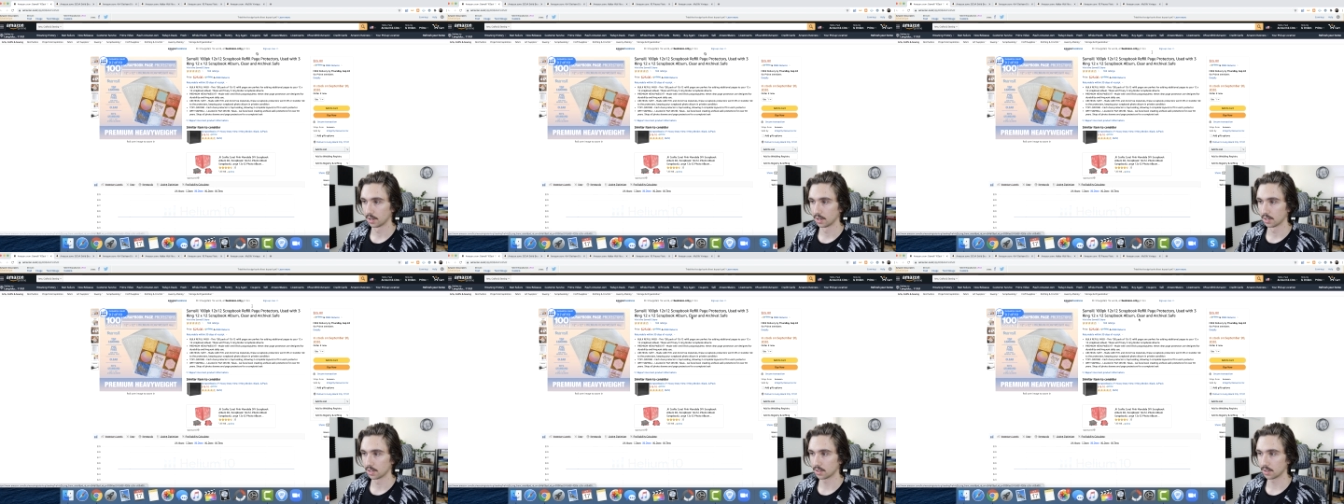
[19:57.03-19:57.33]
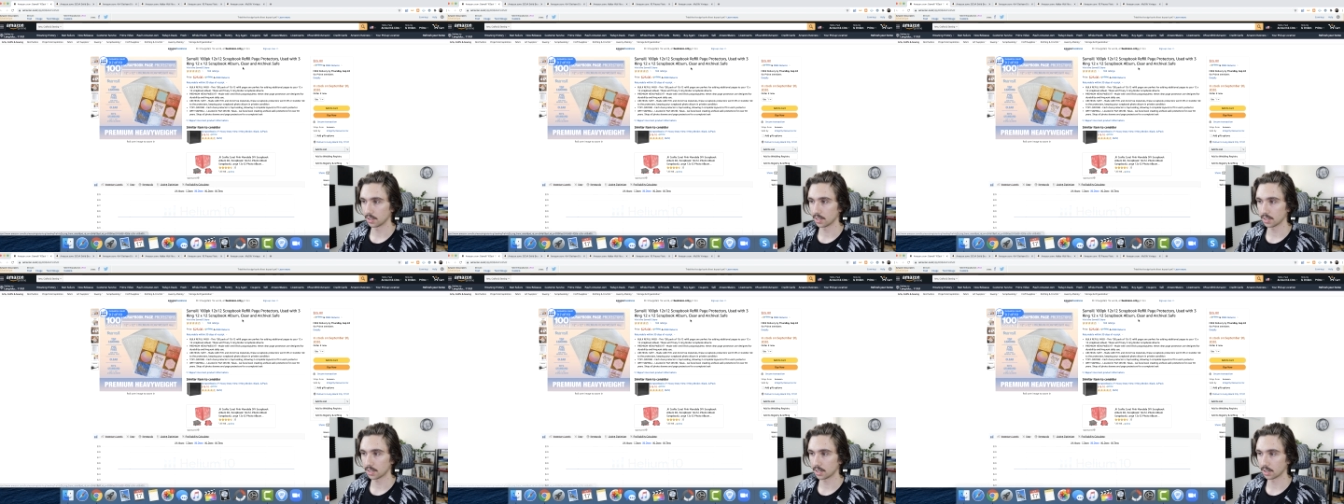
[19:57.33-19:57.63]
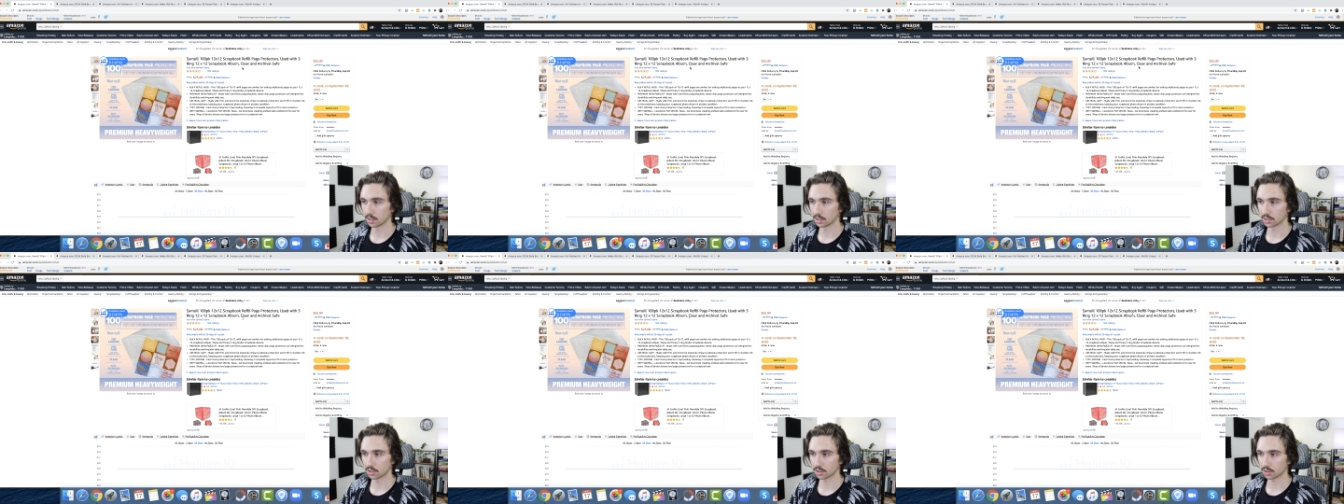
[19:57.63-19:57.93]
So this
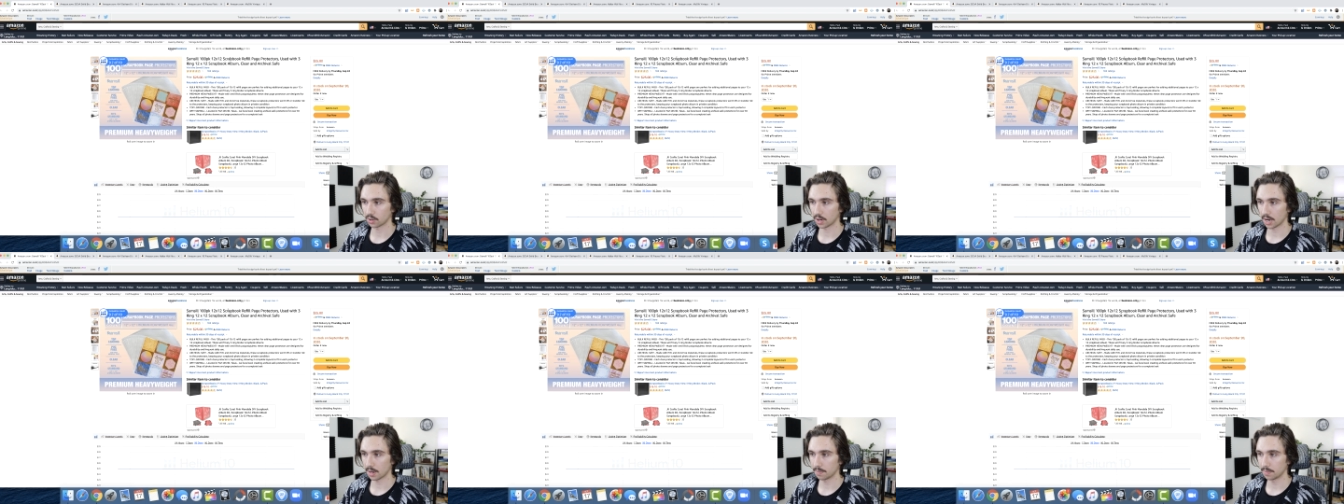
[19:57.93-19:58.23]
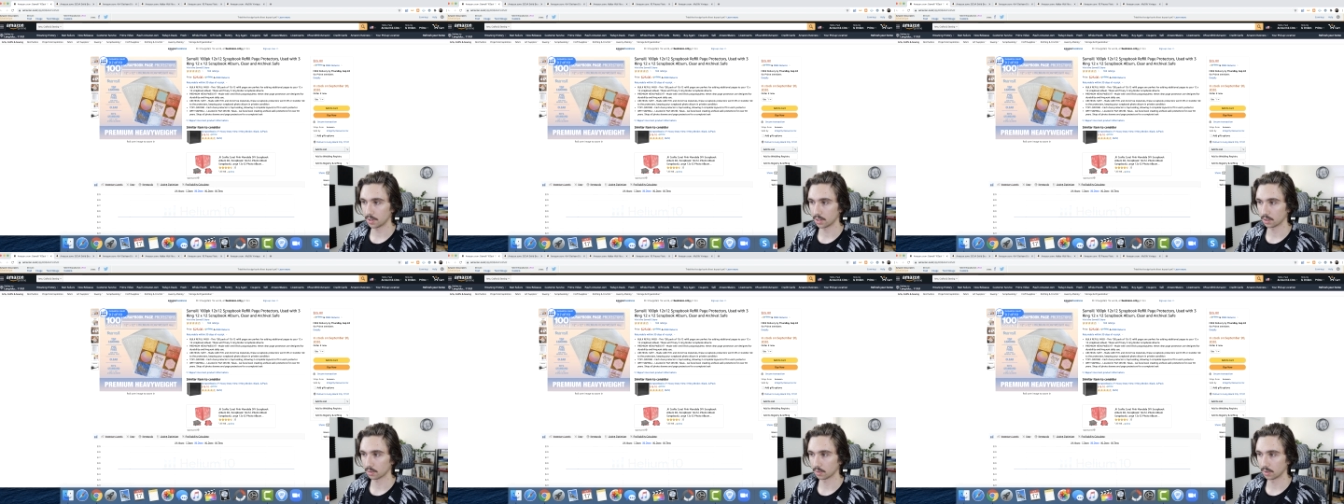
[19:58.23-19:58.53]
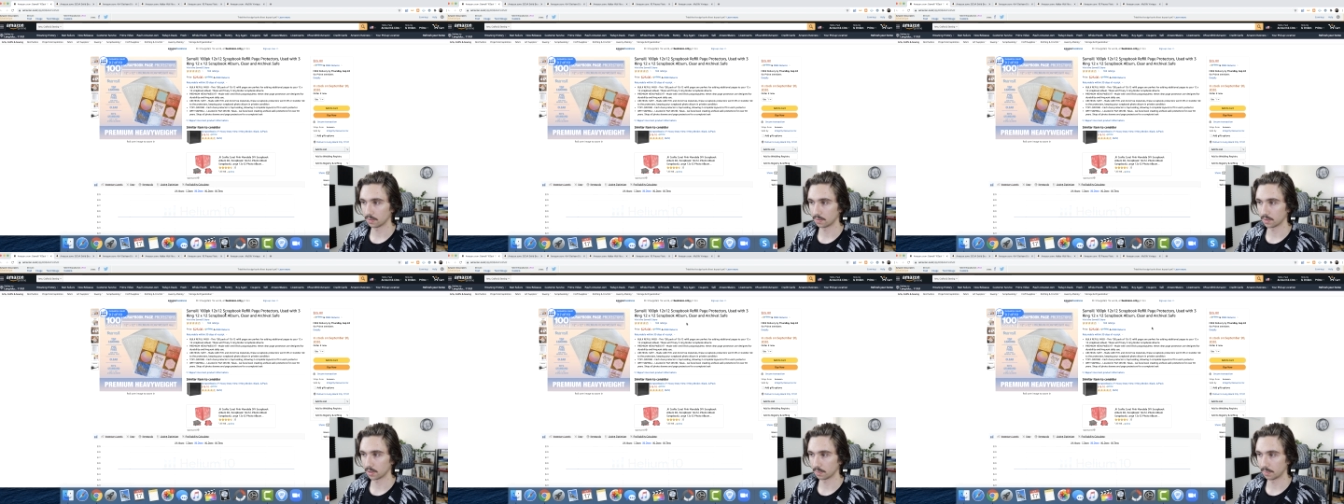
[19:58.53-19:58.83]
here, scrapbook
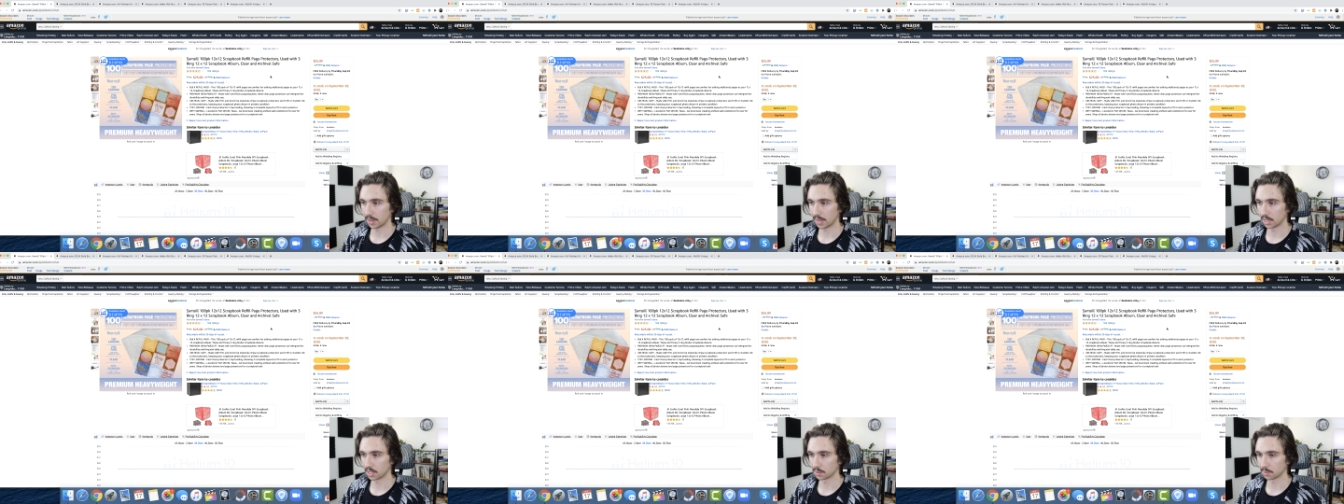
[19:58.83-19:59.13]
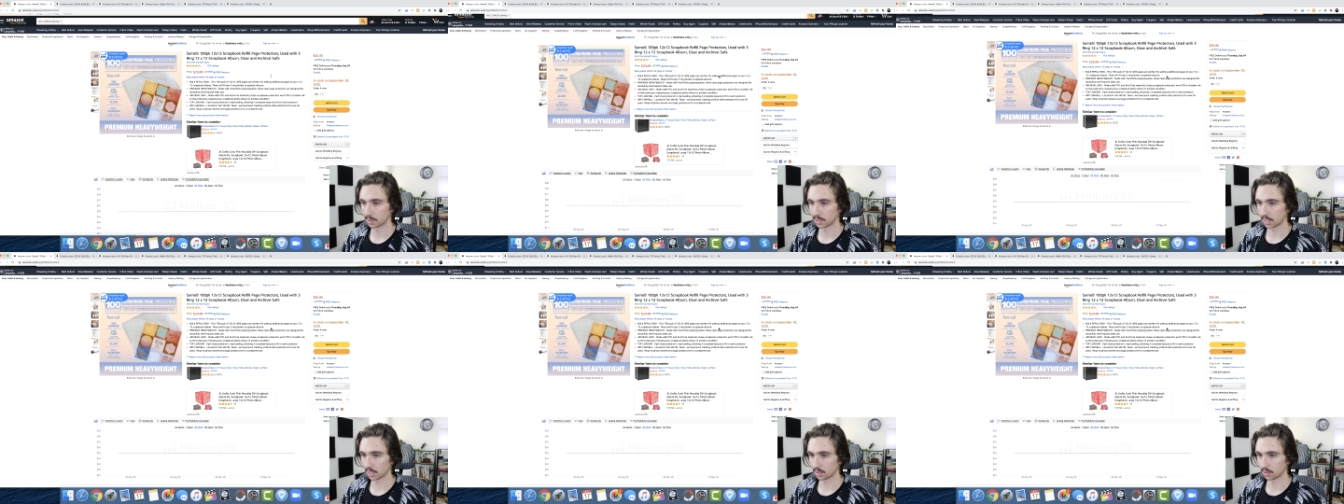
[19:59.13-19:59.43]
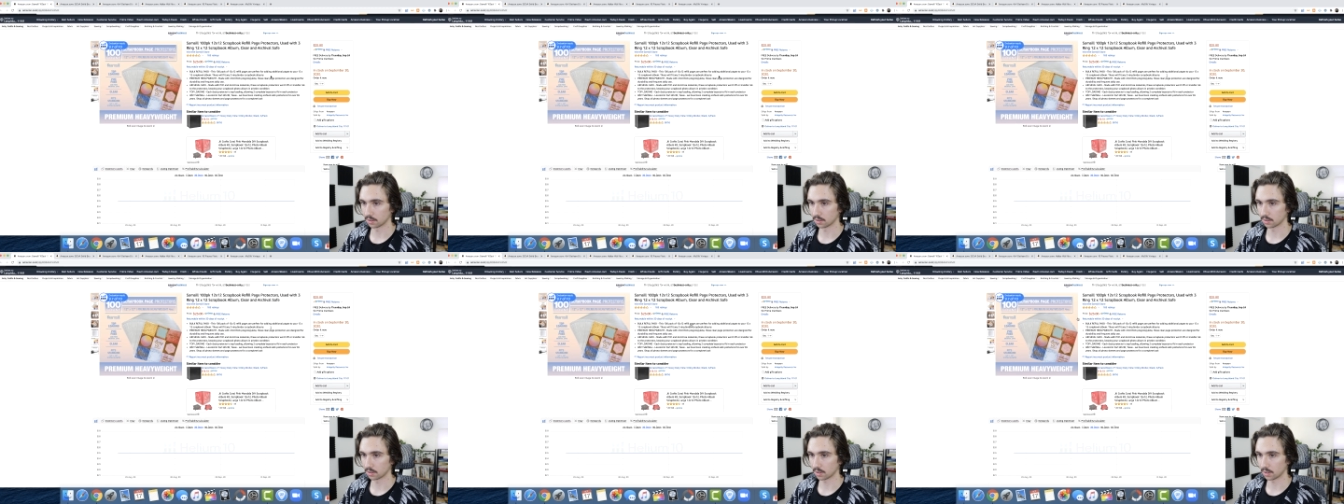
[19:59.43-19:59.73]
refill page
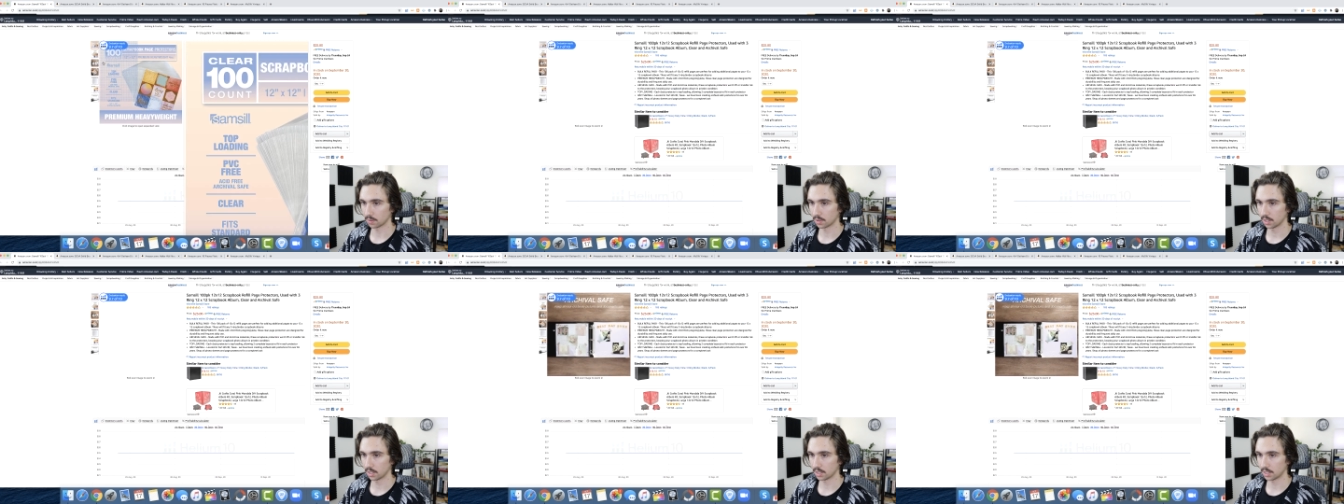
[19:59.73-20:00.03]
protectors. So I wanted to